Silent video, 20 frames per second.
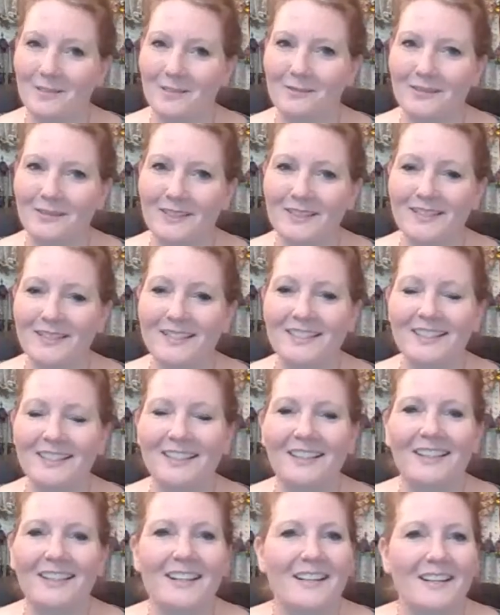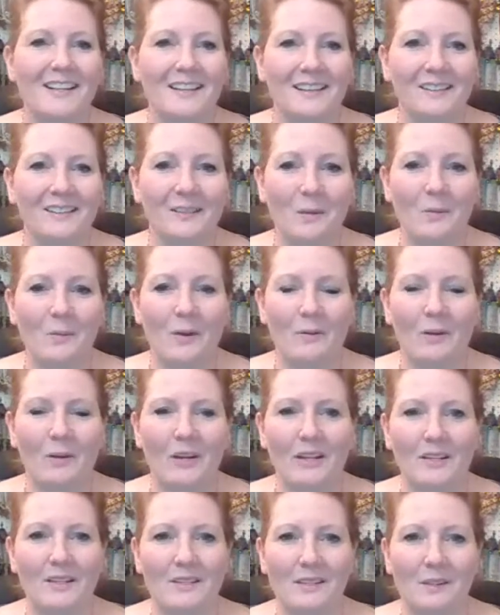first. So what we're
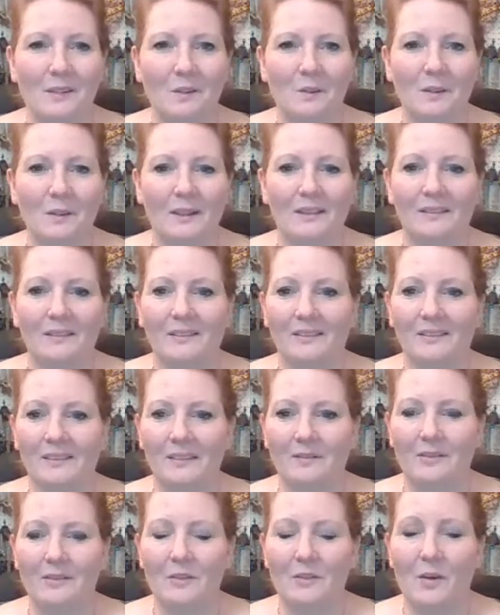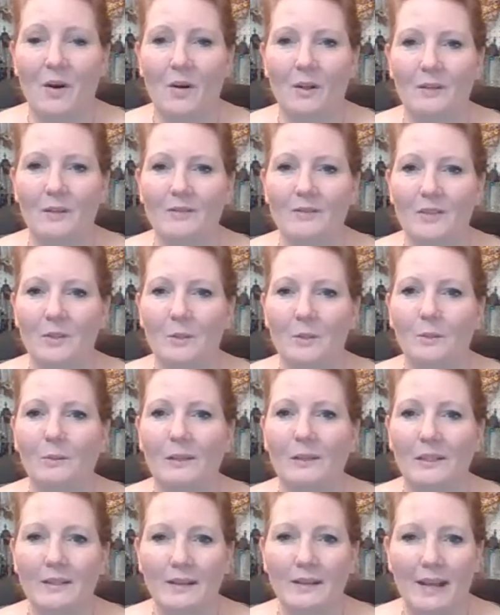going to do is, if all of you
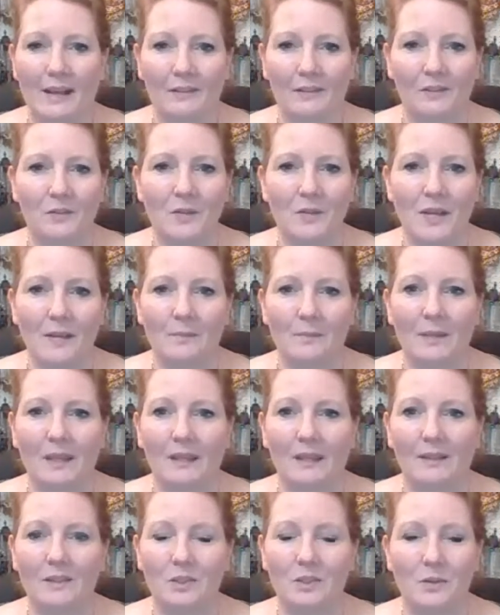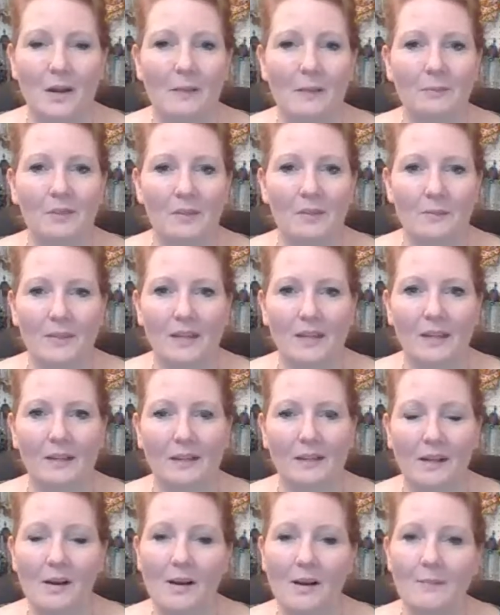would, as you come in, drop something in the
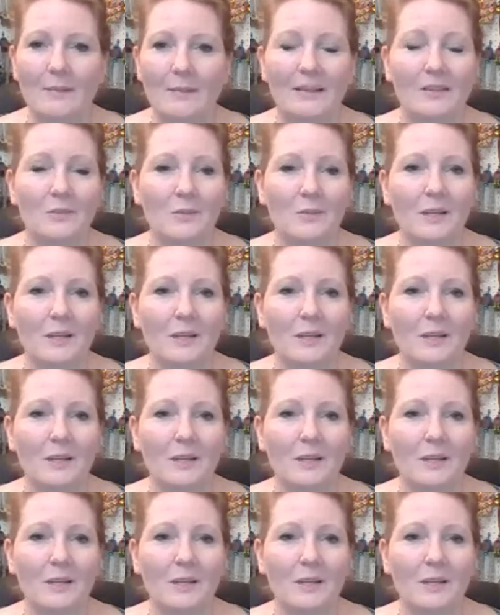comments.